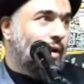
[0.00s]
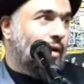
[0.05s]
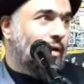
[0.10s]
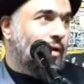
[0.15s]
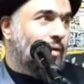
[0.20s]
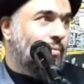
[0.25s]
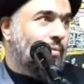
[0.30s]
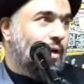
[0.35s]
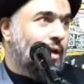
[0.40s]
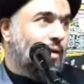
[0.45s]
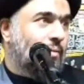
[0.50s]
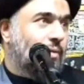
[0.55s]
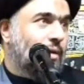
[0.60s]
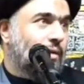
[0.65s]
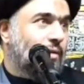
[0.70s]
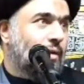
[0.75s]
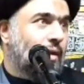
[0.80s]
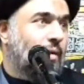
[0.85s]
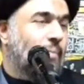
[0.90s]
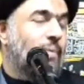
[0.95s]
Ali ibn Abi
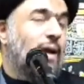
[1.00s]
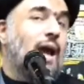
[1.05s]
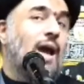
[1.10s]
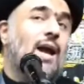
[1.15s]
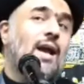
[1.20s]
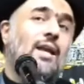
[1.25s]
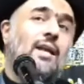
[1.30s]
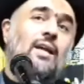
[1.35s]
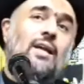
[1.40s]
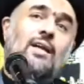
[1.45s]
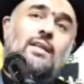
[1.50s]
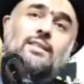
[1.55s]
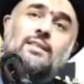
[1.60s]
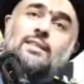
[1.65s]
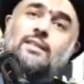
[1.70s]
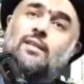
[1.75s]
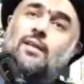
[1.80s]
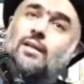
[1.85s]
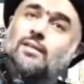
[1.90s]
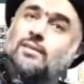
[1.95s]
Talib, and his
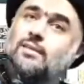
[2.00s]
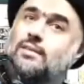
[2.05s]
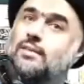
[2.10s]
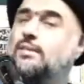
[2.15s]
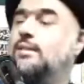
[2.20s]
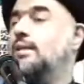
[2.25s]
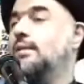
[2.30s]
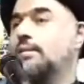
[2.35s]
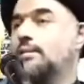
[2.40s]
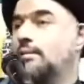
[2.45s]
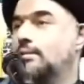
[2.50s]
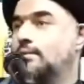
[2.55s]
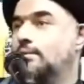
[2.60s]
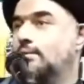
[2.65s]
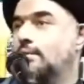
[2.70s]
grandson,